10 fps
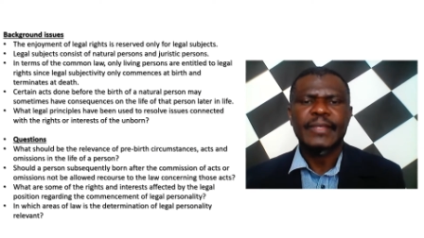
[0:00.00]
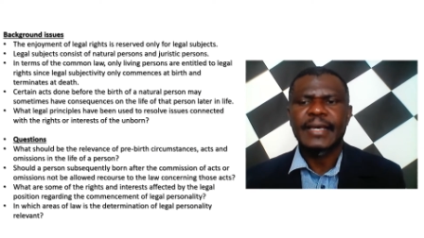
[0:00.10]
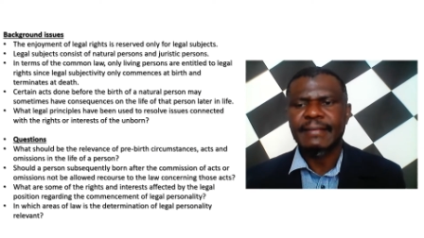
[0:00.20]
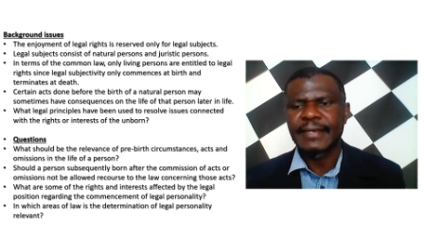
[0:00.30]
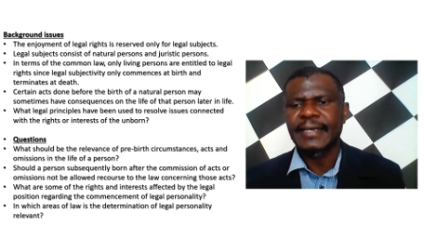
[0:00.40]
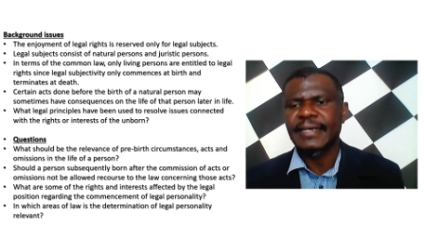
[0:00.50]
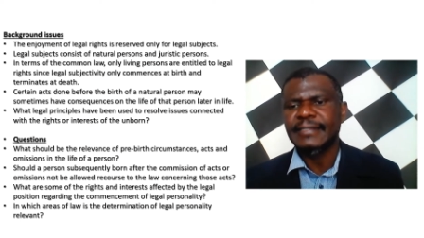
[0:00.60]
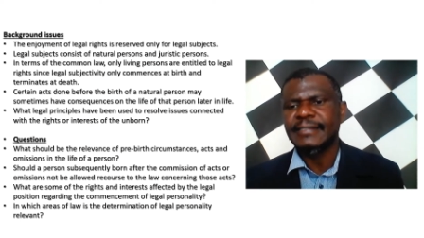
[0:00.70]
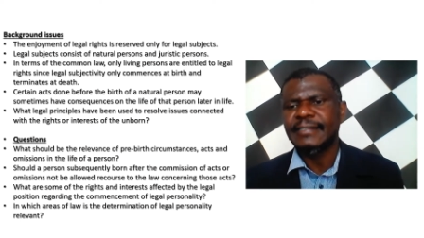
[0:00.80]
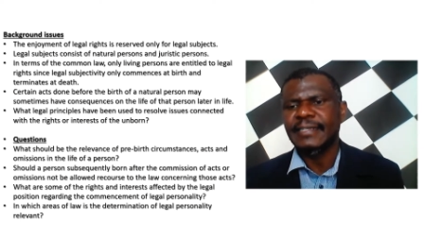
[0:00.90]
are there
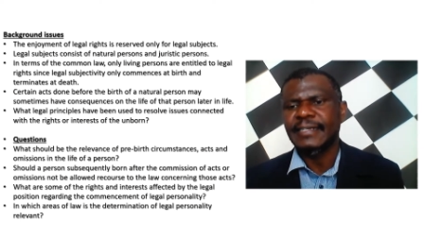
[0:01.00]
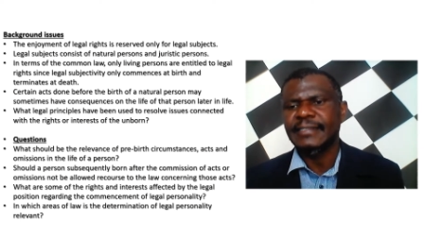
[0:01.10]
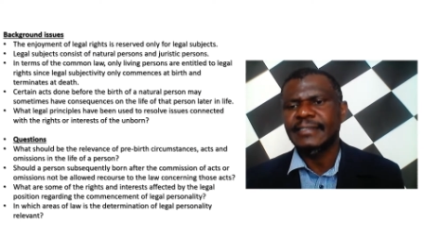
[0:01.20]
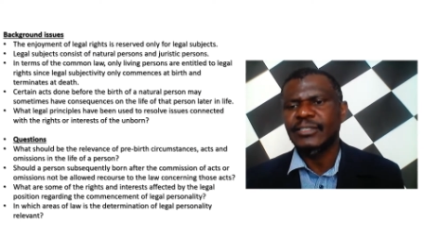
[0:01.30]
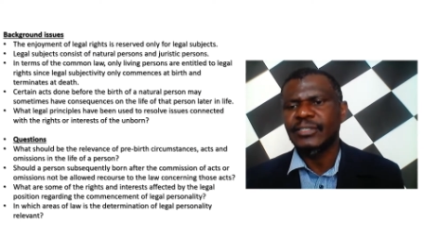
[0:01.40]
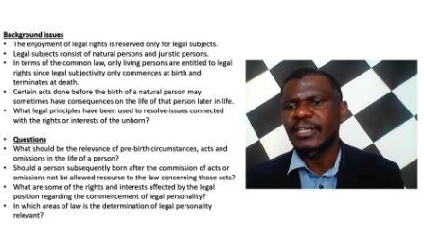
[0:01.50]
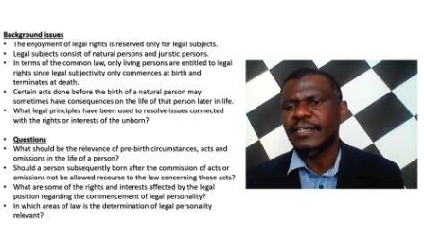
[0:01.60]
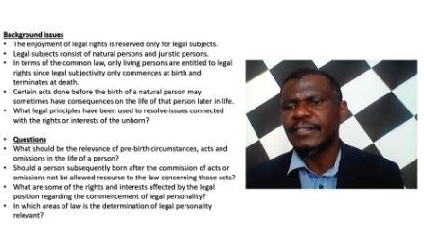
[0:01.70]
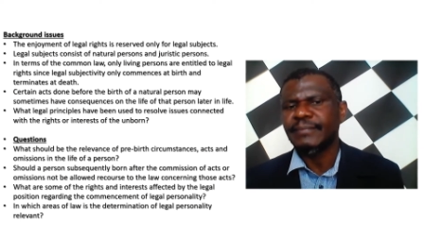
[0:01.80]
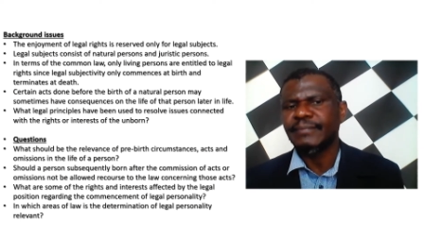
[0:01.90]
any
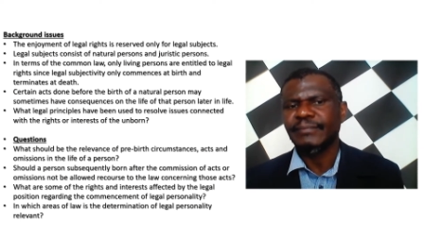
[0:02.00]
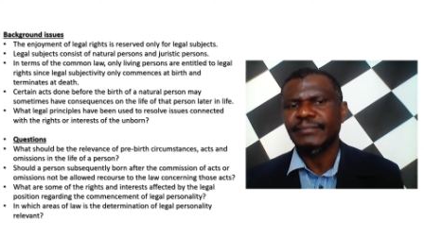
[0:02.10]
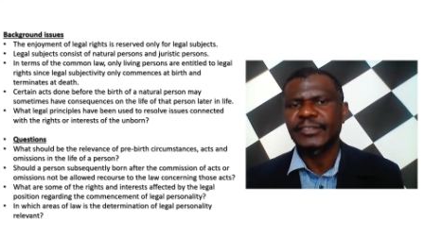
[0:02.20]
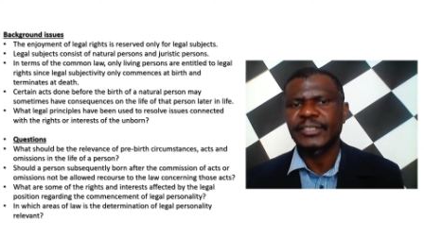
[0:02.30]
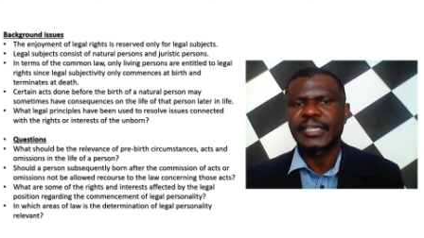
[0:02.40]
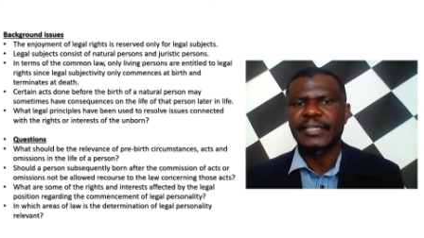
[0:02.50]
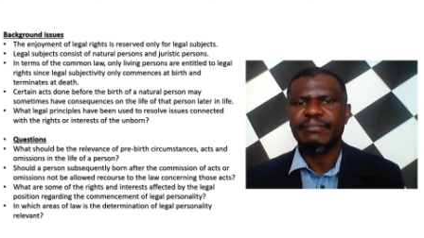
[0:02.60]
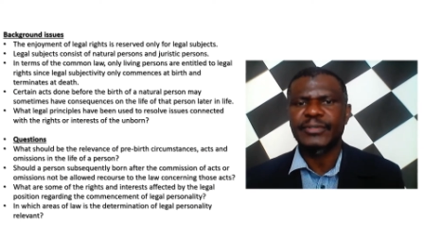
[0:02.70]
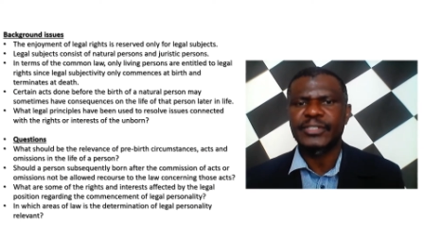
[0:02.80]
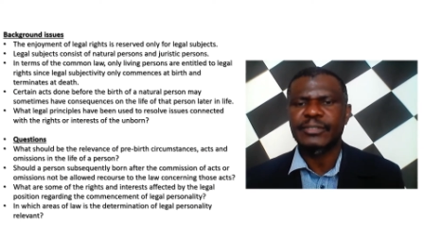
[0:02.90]
legal
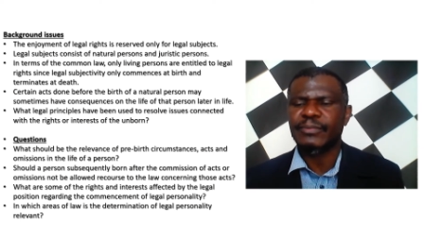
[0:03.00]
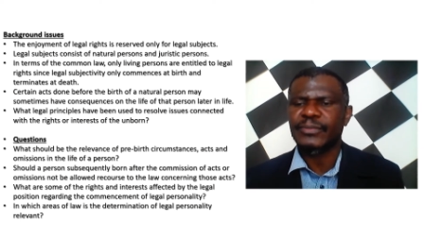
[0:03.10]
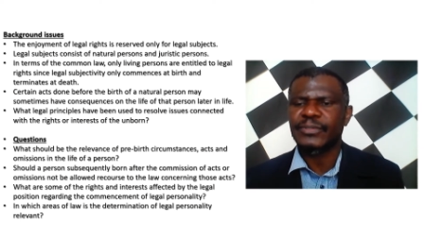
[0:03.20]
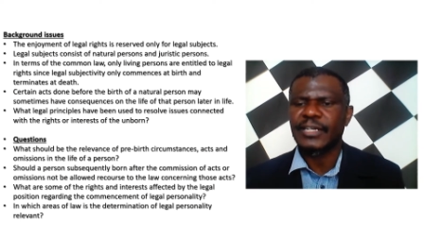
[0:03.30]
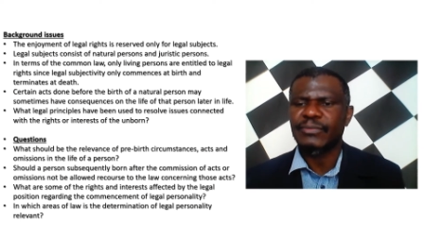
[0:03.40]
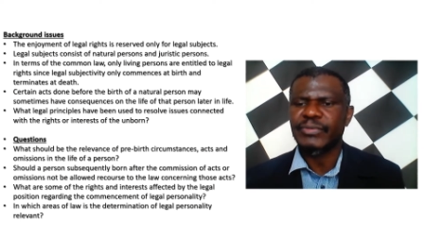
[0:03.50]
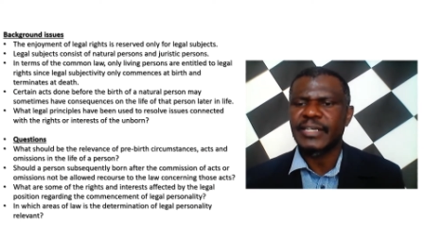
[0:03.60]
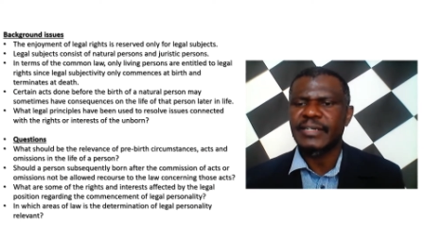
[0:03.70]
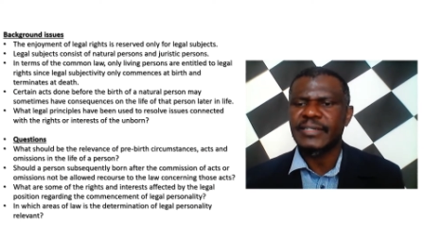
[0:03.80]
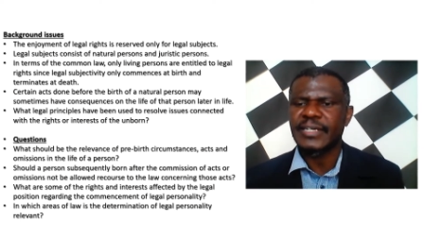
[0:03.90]
principles that we
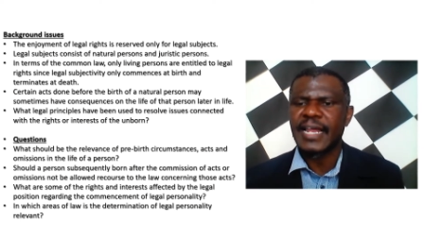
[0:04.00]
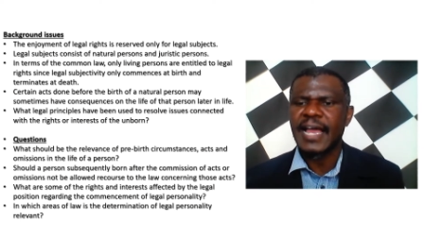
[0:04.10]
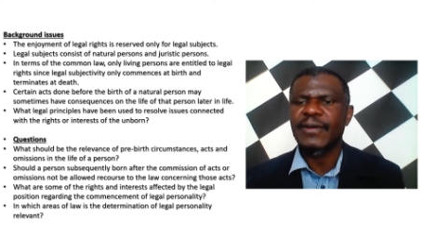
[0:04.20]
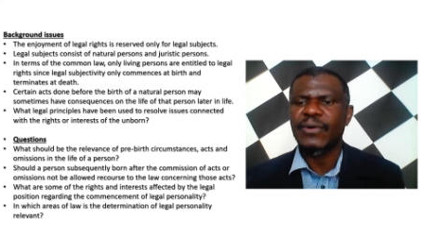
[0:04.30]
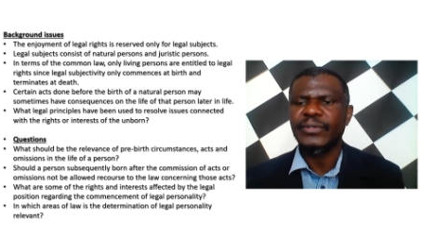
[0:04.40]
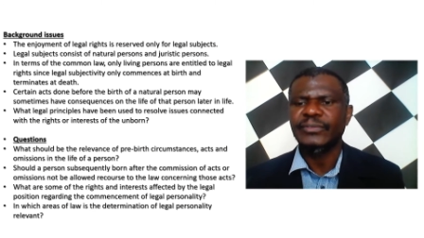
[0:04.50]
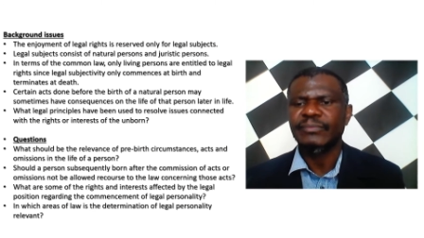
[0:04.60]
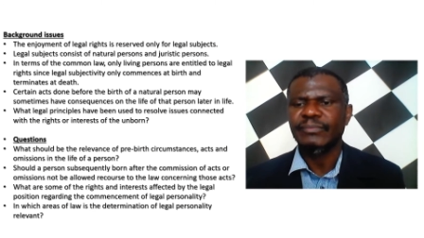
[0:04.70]
can rely on